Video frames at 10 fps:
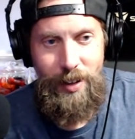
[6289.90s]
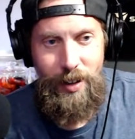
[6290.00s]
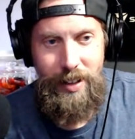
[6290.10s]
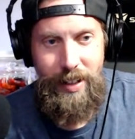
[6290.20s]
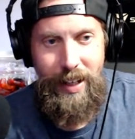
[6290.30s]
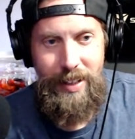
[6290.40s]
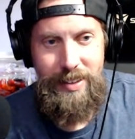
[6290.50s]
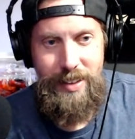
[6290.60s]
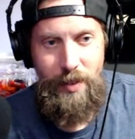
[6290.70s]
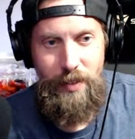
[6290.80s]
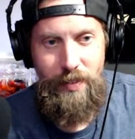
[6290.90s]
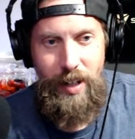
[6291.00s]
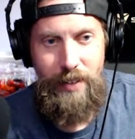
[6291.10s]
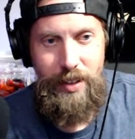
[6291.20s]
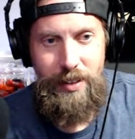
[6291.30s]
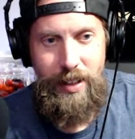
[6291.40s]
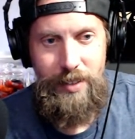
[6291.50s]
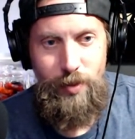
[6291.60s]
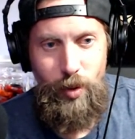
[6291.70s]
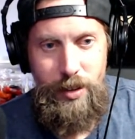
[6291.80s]
Target has 75,
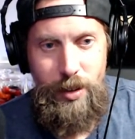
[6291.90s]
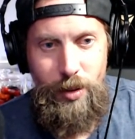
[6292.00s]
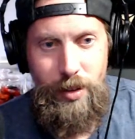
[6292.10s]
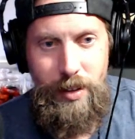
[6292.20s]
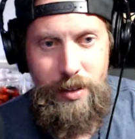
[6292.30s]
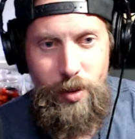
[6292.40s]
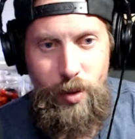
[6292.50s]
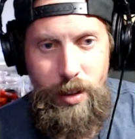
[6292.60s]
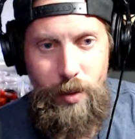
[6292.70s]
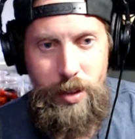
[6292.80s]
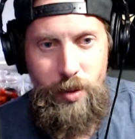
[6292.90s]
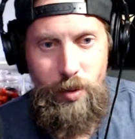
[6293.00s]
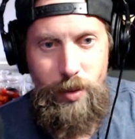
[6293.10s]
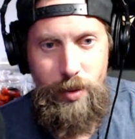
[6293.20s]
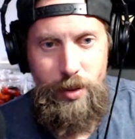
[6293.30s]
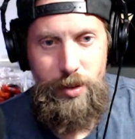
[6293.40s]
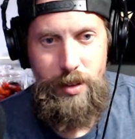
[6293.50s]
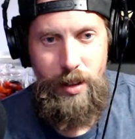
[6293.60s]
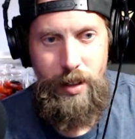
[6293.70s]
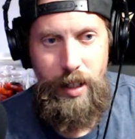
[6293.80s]
another has 42, another 20. Which one would you
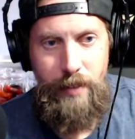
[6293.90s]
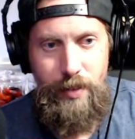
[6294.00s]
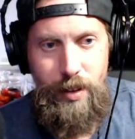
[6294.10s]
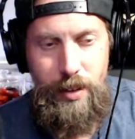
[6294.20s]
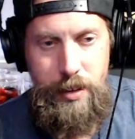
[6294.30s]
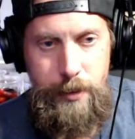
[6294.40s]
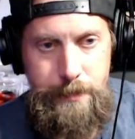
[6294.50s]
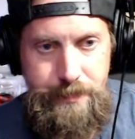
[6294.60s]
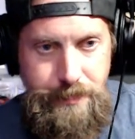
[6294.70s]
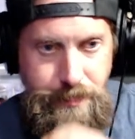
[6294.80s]
start at first?